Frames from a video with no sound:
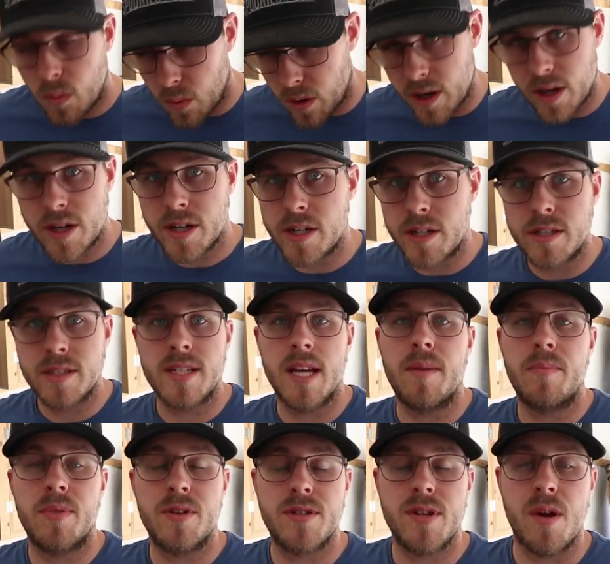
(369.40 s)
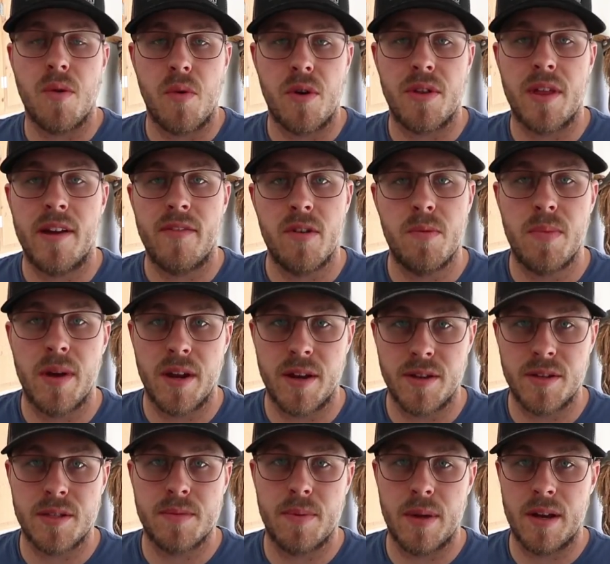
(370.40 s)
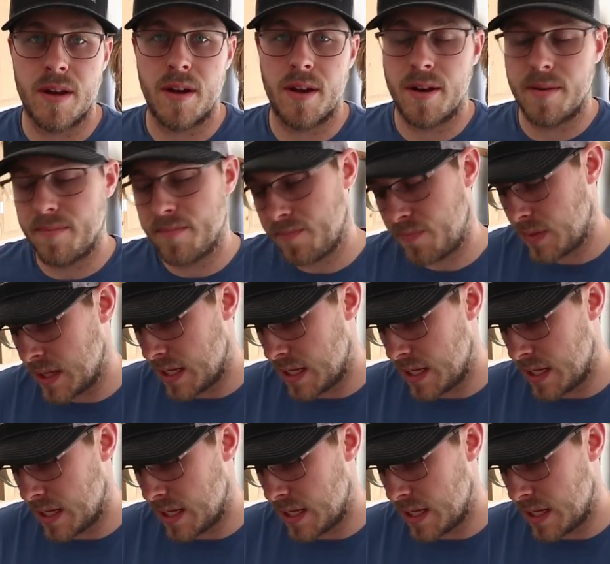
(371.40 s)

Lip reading: 110% worth every penny you spend on them.